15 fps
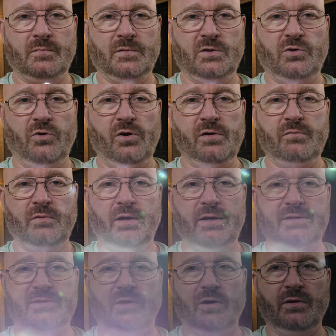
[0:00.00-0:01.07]
Turn and
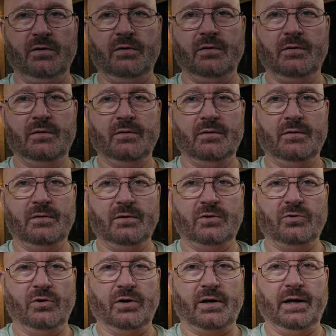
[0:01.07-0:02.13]
it's on,
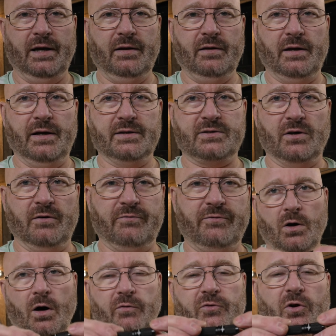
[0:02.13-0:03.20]
turn again and it's off.
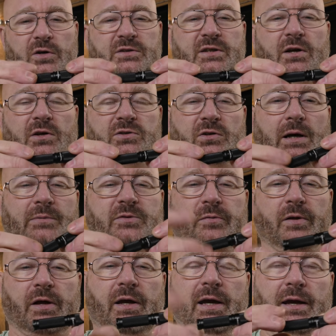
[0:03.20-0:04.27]
Of course, it also comes
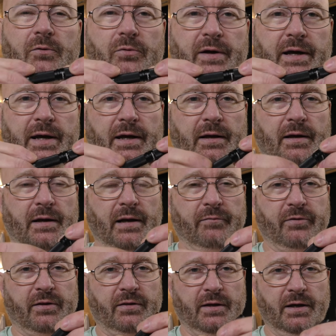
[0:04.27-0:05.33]
with a key ring and
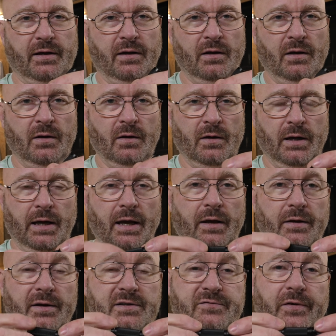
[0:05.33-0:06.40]
everything.
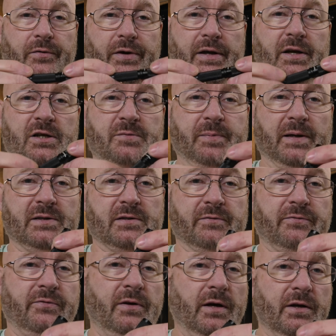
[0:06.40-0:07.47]
And it's very
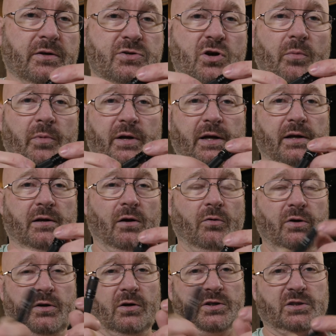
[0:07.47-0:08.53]
inexpensive. In Germany, it
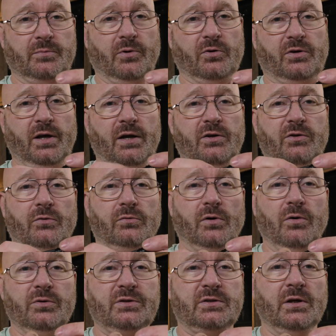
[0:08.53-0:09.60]
only costs about 10
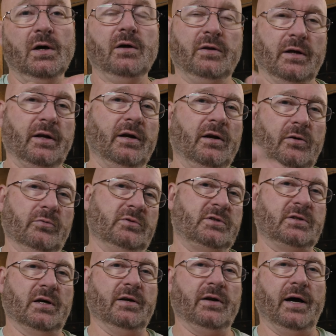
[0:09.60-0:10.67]
euros. That includes
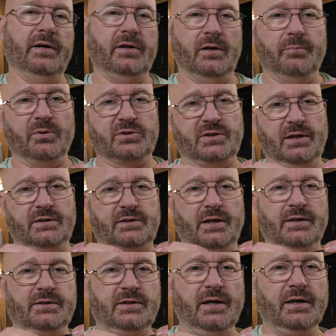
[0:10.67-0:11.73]
19% uh,
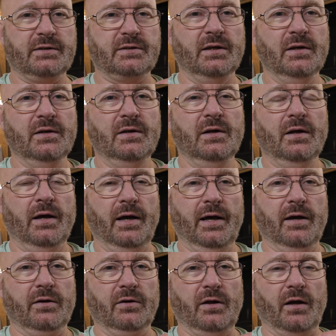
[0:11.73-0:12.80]
sales tax.
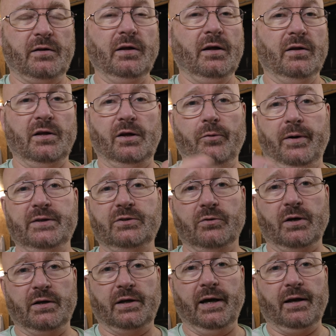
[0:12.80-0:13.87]
And I think in the US you
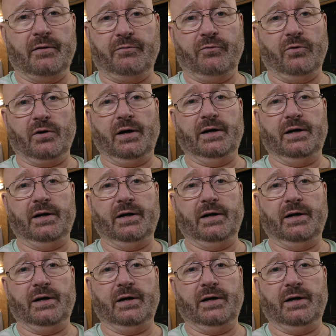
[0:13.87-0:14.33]
can get it for